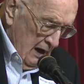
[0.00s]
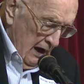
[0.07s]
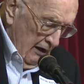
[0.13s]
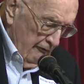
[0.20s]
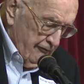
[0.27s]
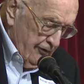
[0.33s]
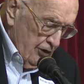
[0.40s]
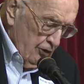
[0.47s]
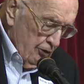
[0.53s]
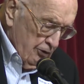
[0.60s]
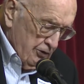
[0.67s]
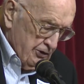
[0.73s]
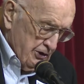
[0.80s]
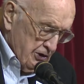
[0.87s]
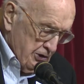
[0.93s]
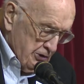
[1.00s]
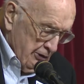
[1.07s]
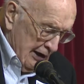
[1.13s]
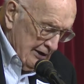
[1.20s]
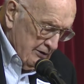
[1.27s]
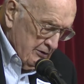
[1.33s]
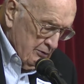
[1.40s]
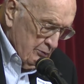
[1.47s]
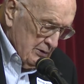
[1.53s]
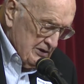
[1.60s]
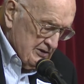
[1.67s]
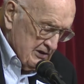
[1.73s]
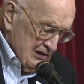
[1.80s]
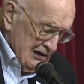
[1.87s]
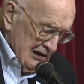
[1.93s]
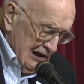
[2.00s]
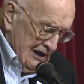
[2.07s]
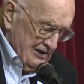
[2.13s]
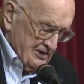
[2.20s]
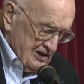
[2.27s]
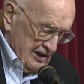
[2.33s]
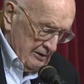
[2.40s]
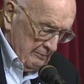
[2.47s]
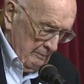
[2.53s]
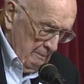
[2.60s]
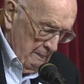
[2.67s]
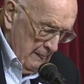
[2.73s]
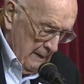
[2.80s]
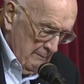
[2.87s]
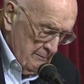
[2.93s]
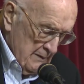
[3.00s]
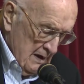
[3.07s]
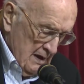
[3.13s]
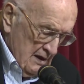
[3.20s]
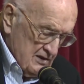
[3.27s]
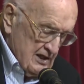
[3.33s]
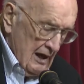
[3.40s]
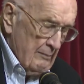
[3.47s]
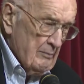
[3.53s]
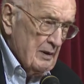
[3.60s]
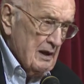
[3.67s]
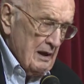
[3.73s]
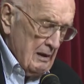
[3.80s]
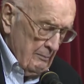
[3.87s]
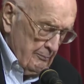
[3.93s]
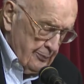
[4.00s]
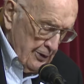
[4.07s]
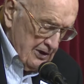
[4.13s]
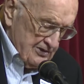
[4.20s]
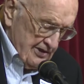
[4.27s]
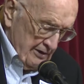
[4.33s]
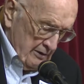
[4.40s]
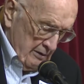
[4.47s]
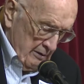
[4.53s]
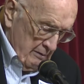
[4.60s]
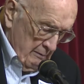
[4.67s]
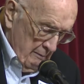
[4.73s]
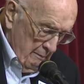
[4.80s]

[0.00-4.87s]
a few threatened with lynching, some imprisoned,